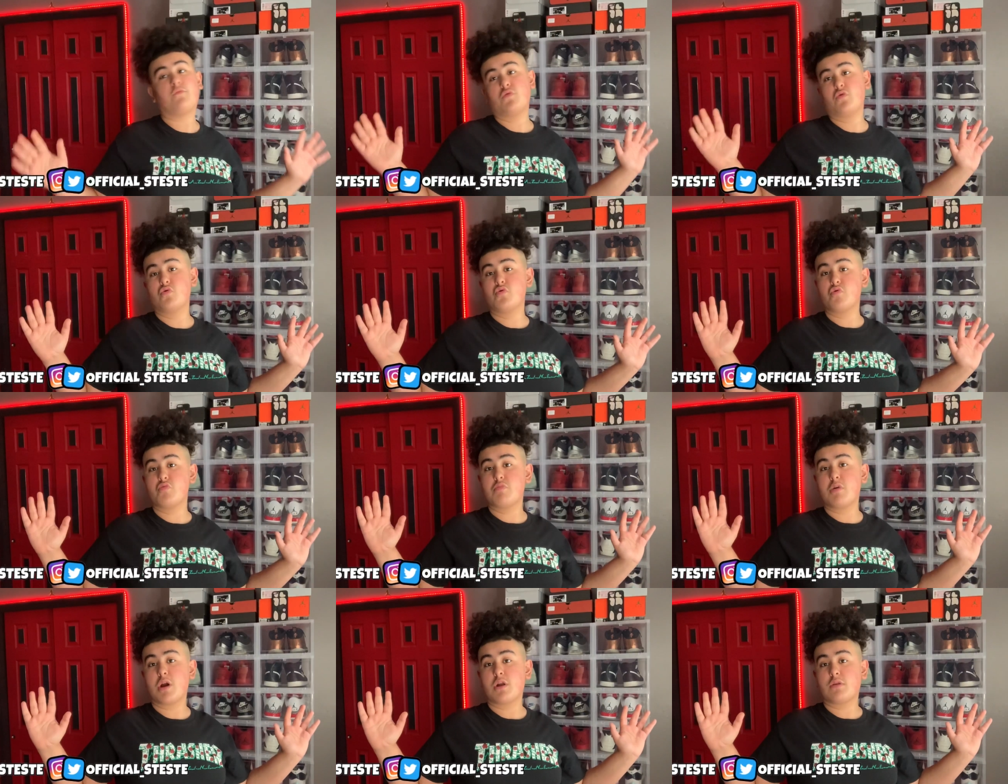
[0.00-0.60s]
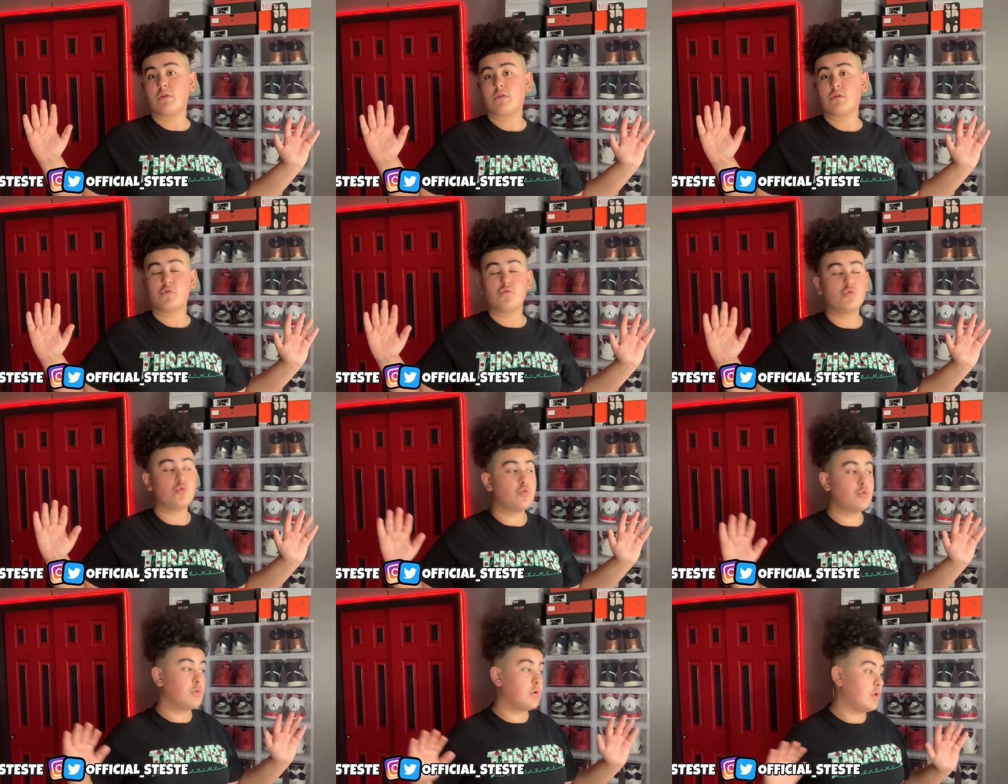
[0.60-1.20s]
we're going back to
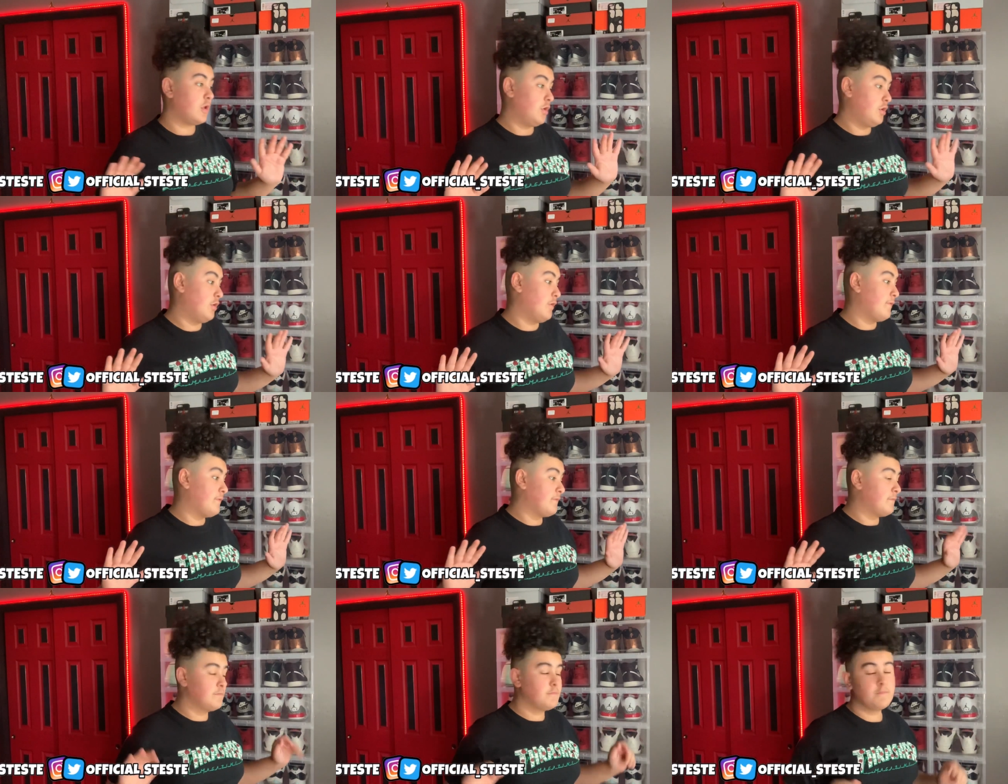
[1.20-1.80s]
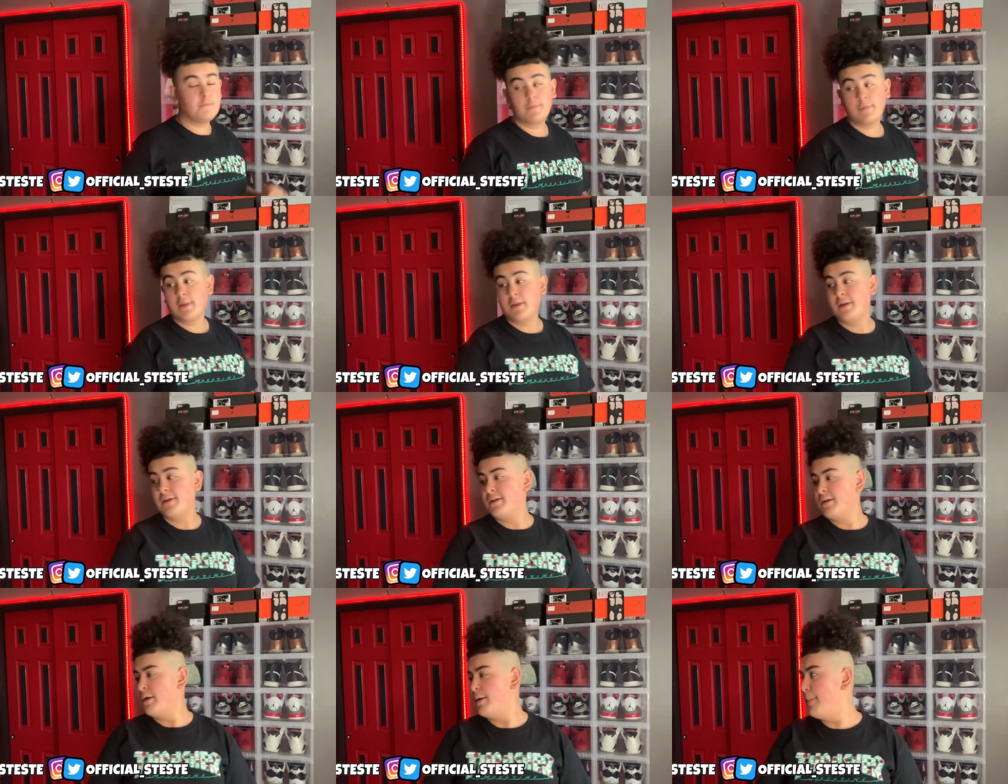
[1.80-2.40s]
school, yeah,
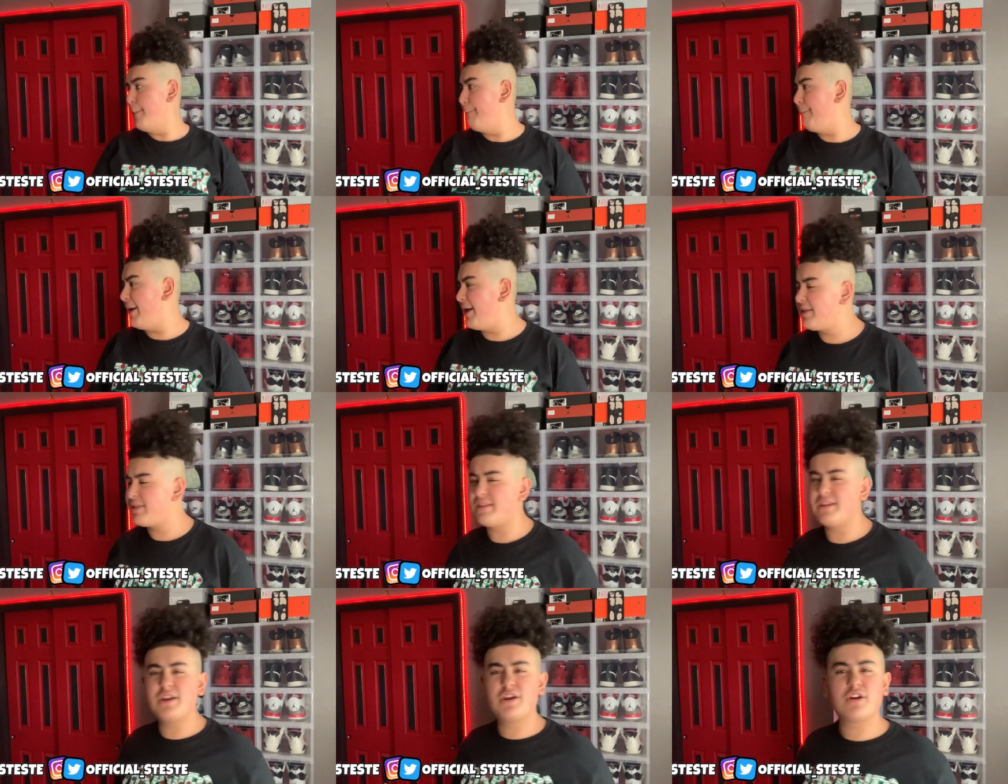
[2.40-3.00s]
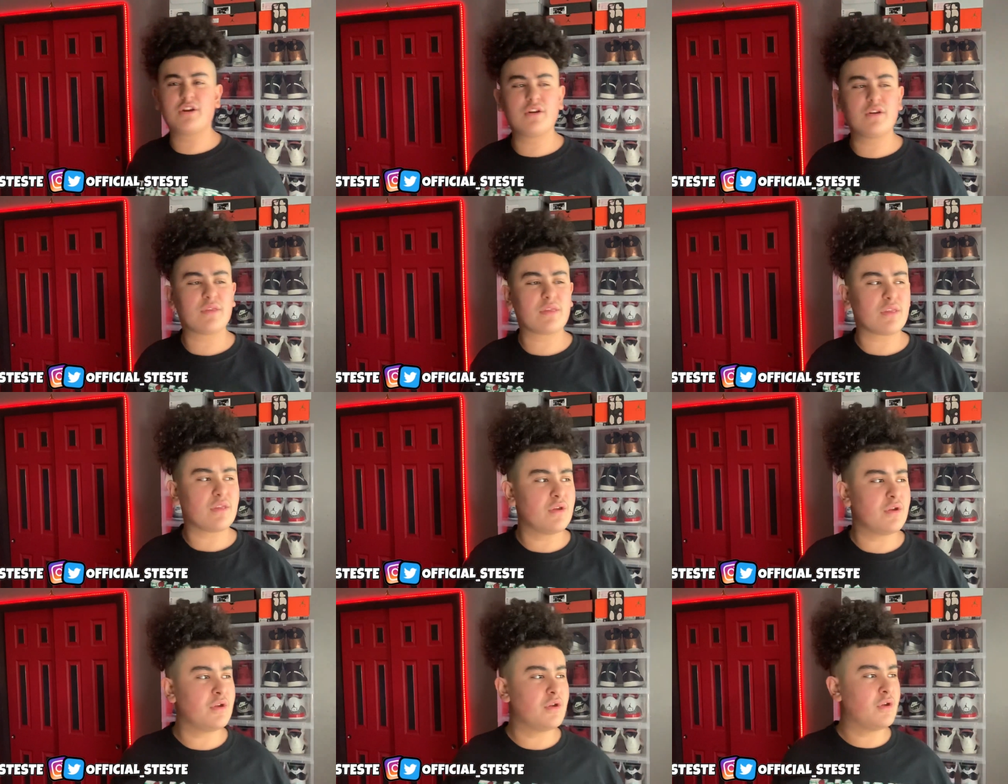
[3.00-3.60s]
best
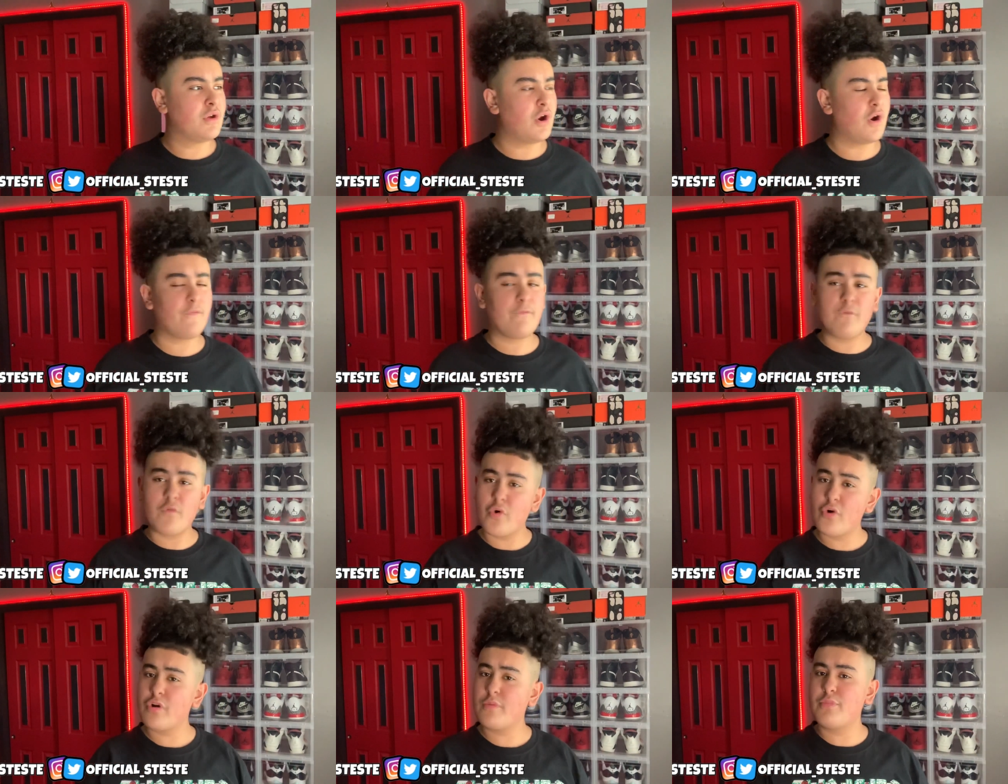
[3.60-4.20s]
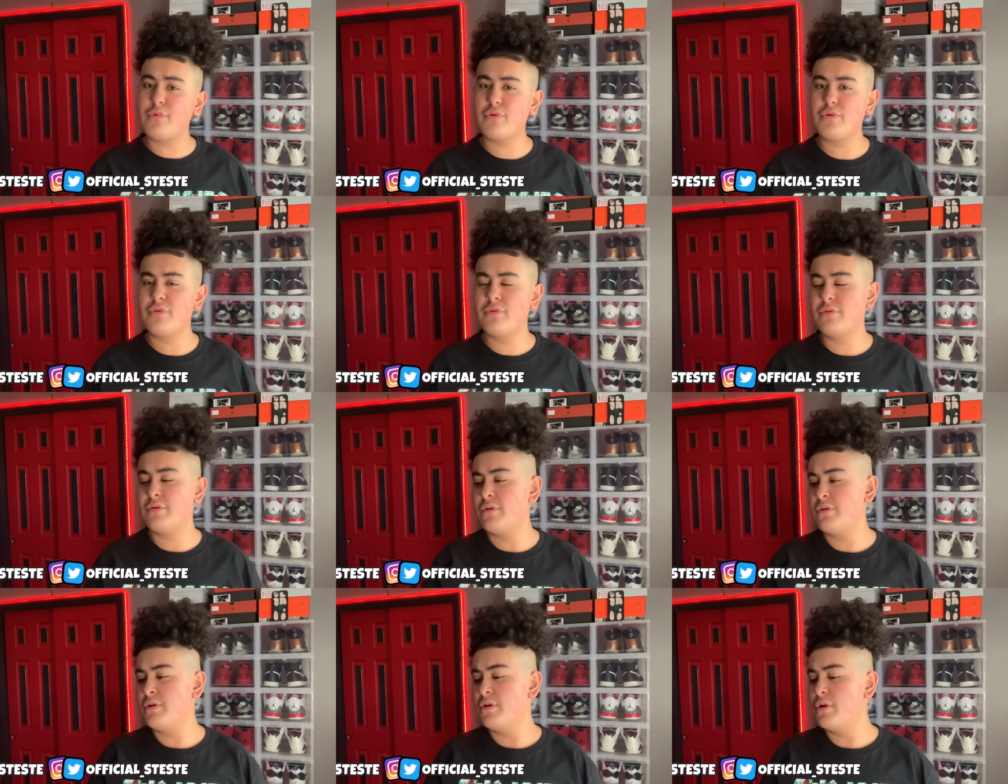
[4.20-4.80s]
sneakers affordable
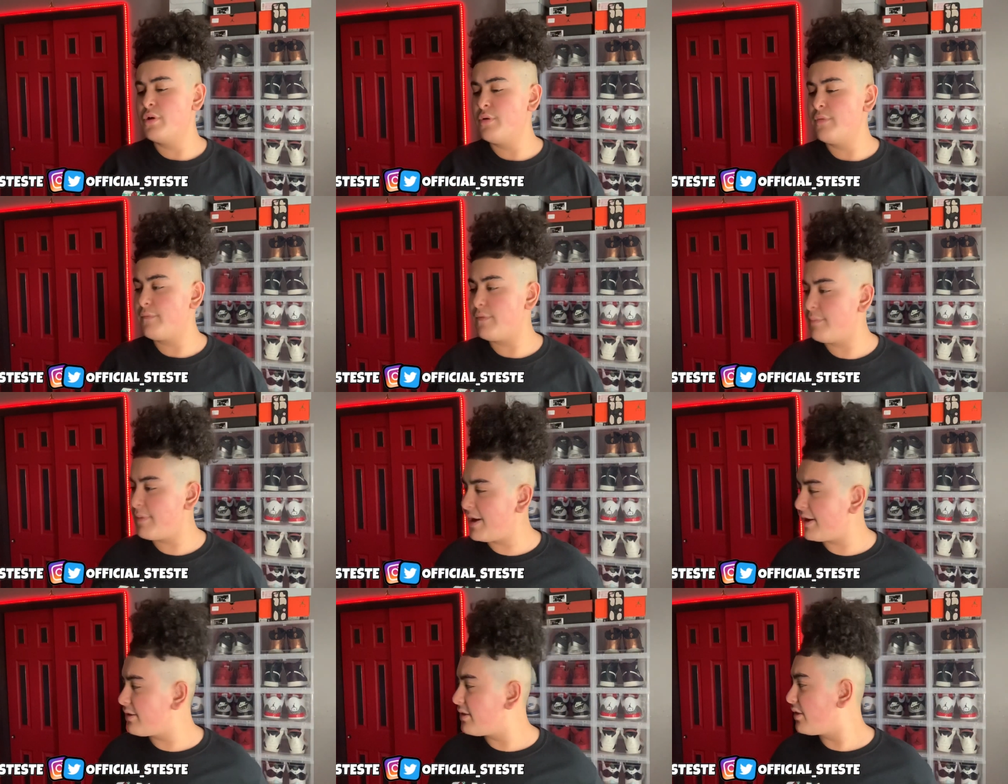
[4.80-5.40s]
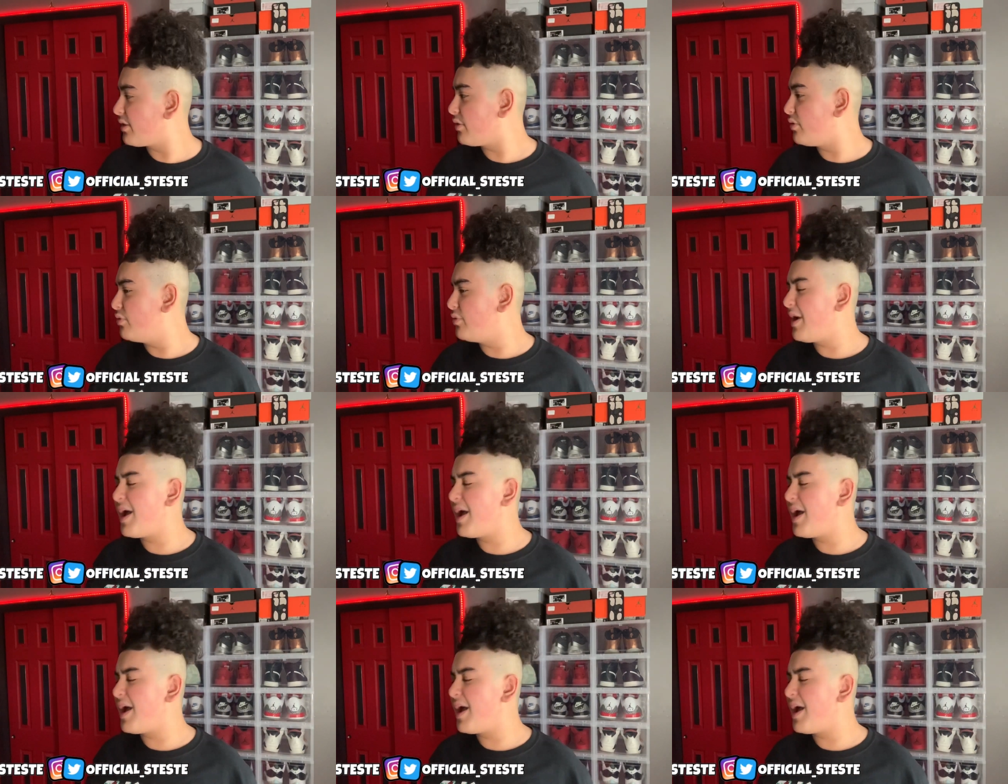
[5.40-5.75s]
for back to school.